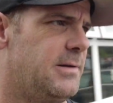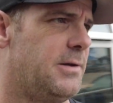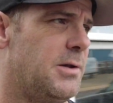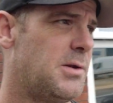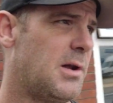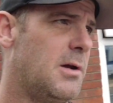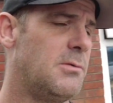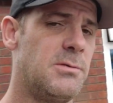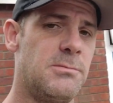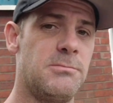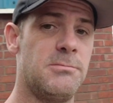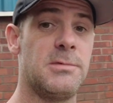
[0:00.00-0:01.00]
So
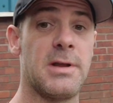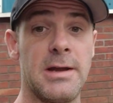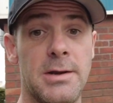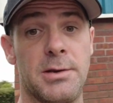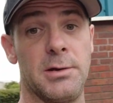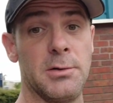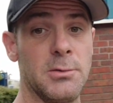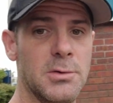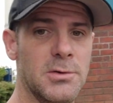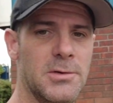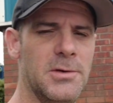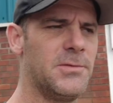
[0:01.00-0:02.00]
day 2
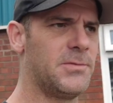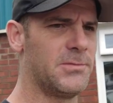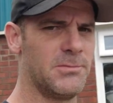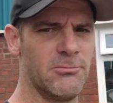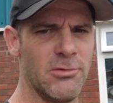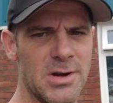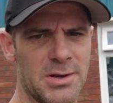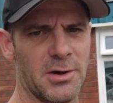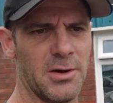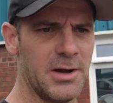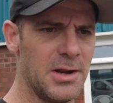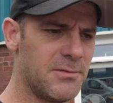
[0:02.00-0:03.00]
of
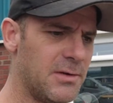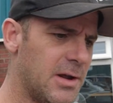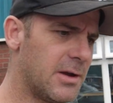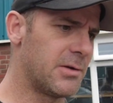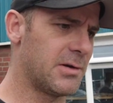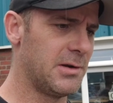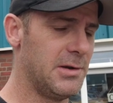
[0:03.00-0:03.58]
restarting these videos.